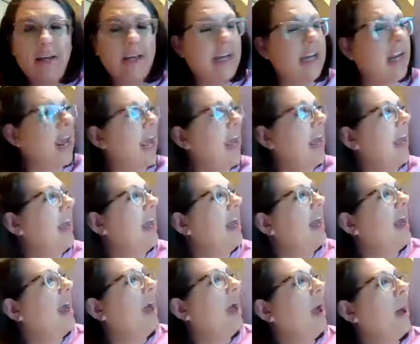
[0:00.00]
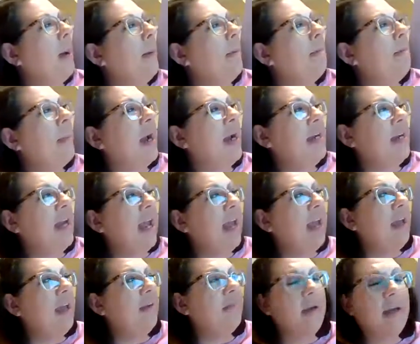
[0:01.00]
Good day. My
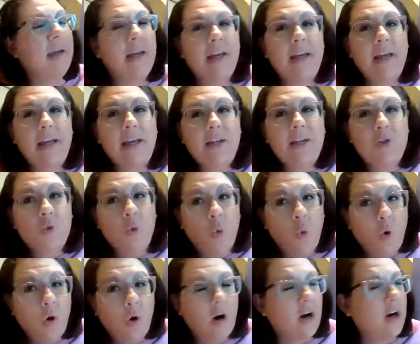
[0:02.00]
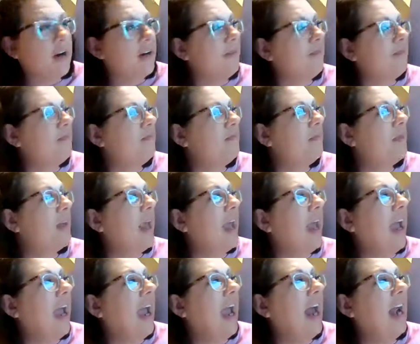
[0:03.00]
name is Warren,
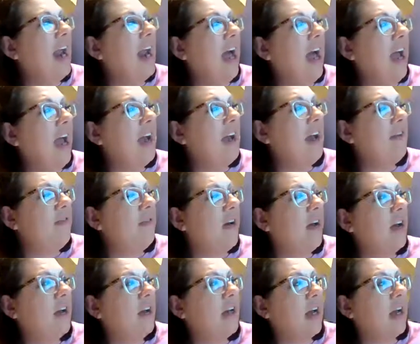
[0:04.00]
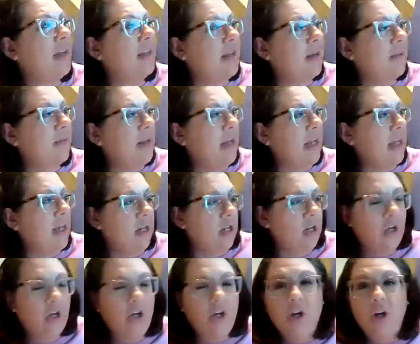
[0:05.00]
and I've got something
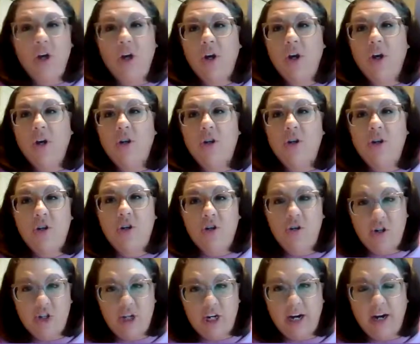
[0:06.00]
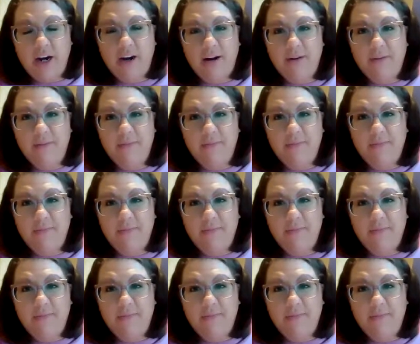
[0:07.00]
to share.